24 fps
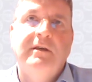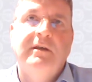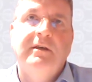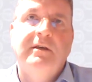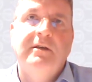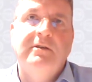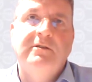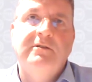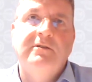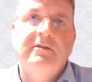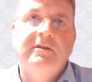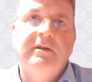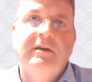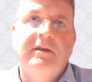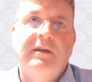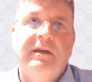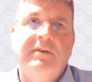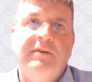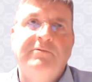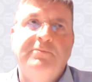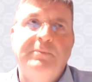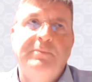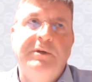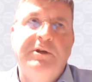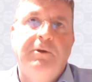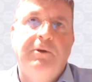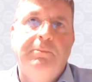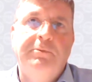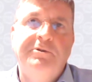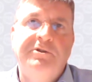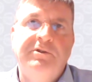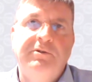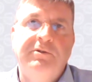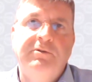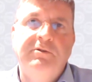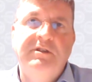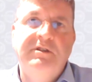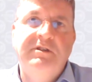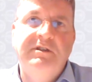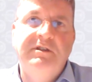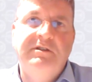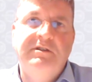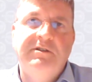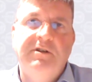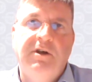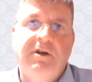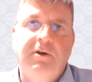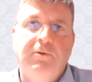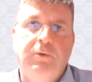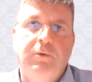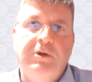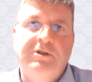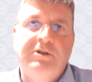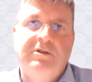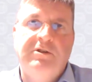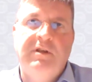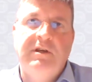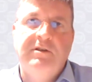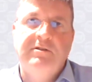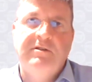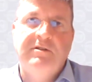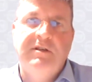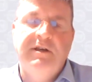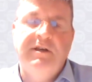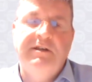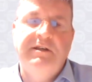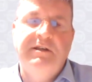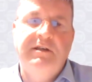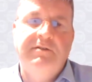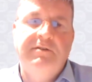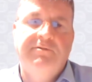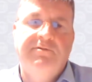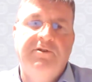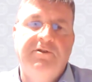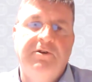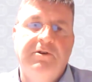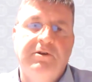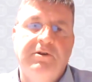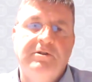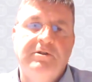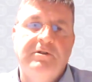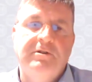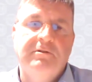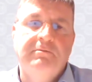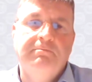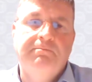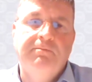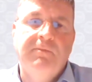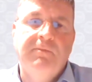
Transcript: is it gives me an opportunity to know which things they need first.